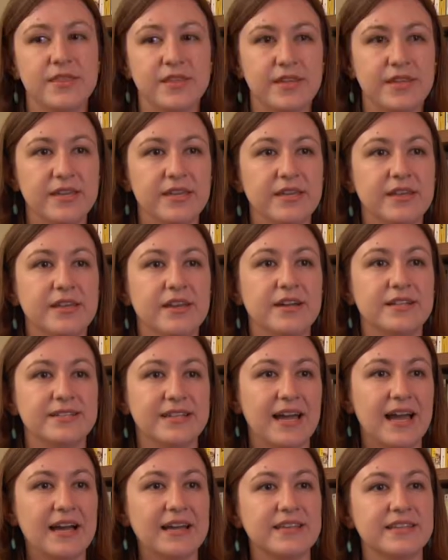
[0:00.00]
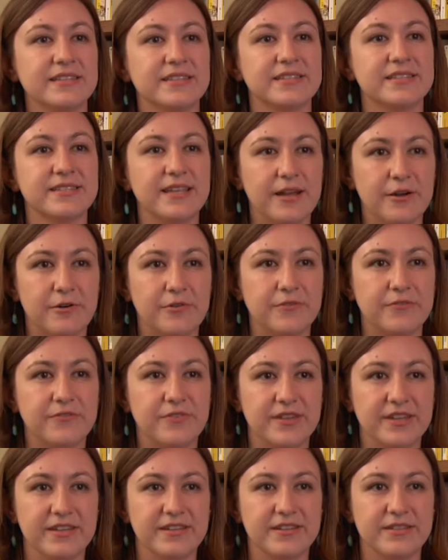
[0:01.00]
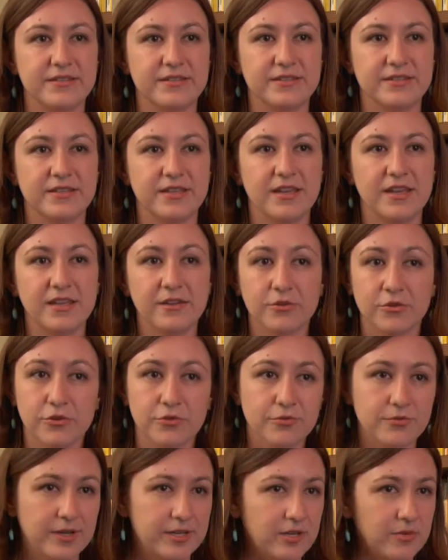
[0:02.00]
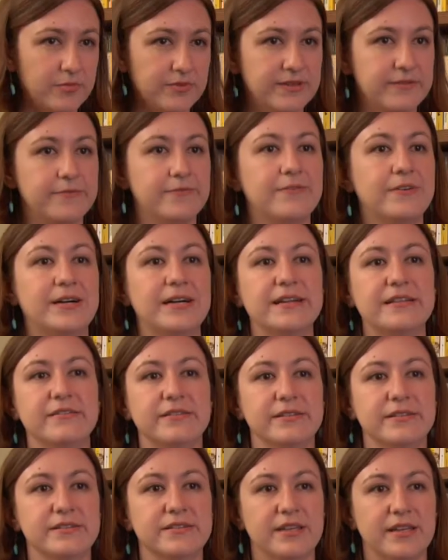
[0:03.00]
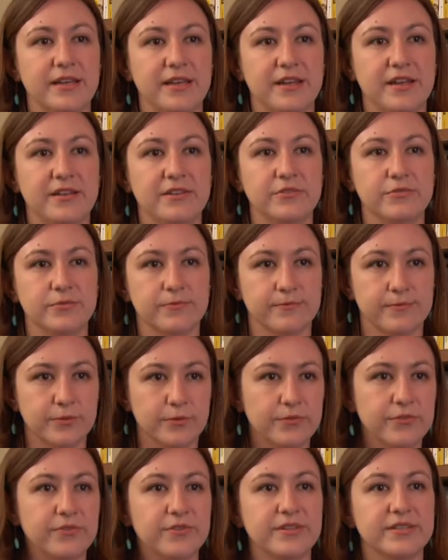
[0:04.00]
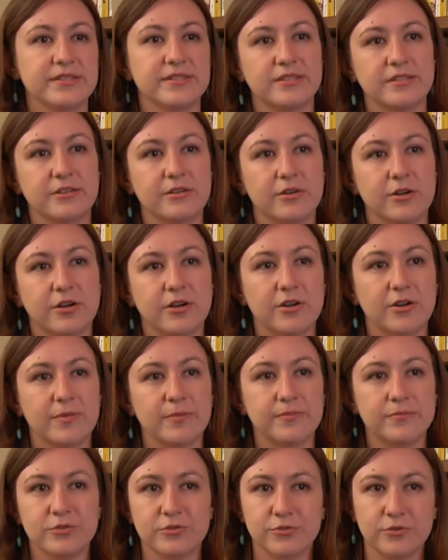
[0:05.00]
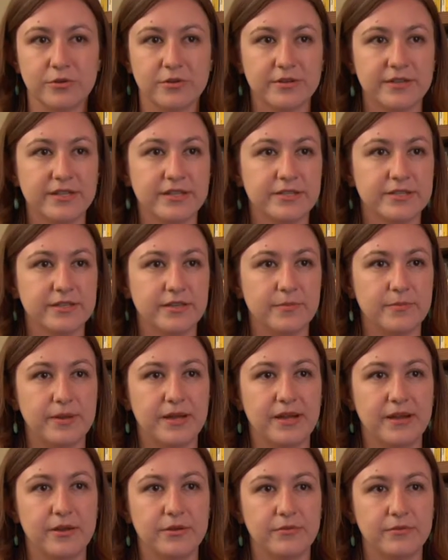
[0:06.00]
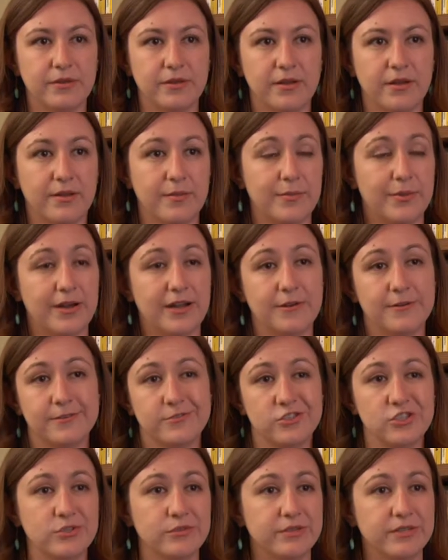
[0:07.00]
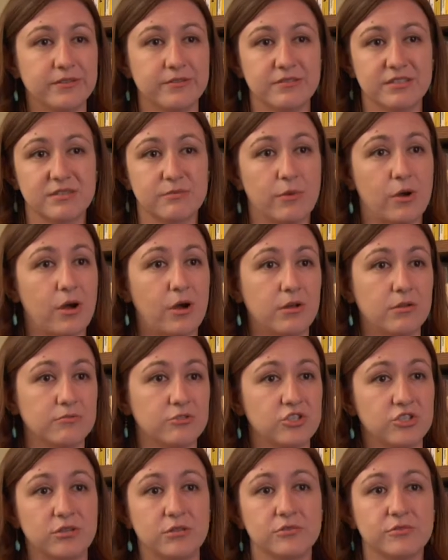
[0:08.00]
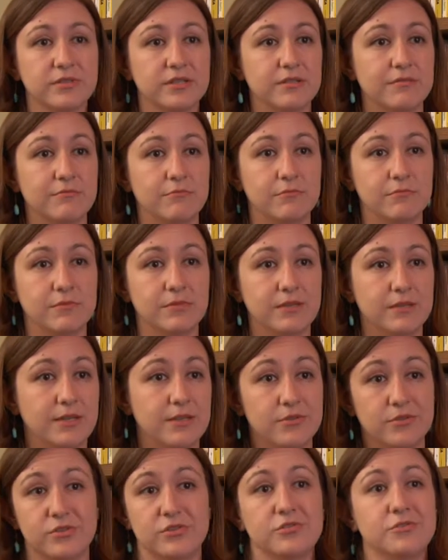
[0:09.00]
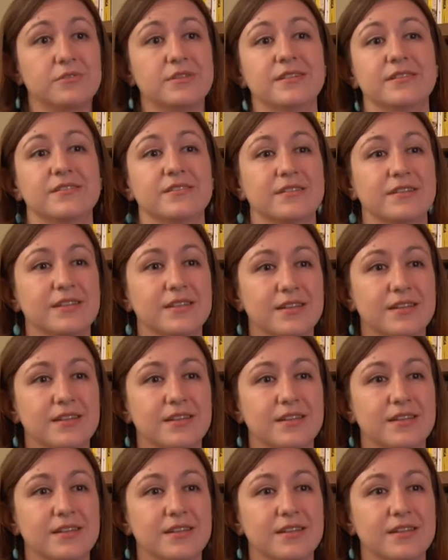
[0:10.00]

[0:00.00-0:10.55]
The attack itself is incredibly violent and ruthless. There are stories about pirates shooting small children in the street.